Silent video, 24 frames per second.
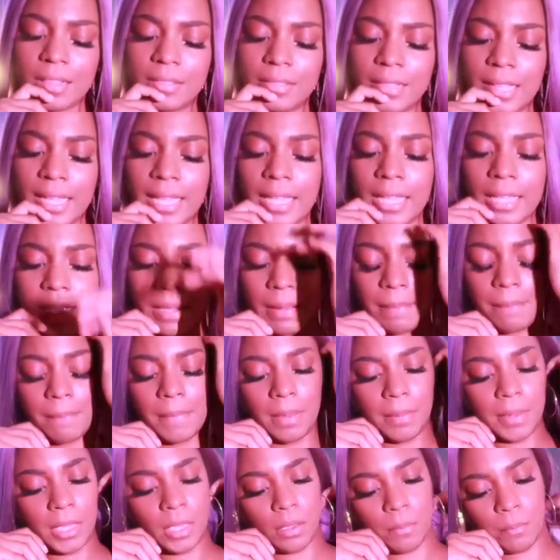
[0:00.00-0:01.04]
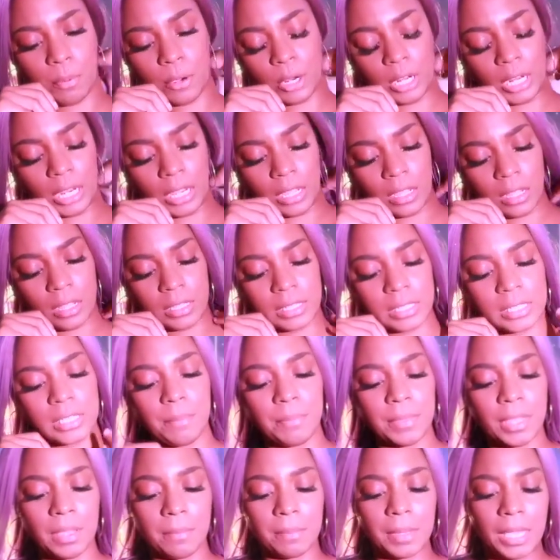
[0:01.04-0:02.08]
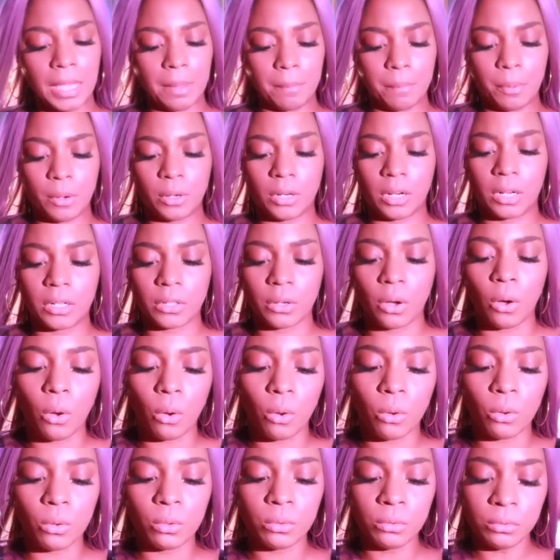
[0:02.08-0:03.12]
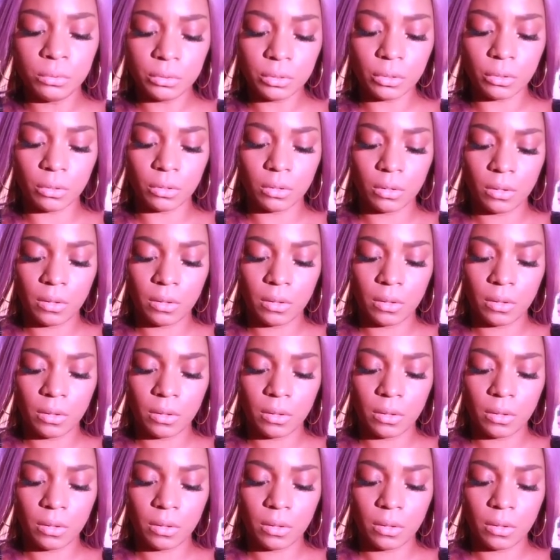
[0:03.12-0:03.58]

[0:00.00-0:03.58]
like maybe putting something being put on hold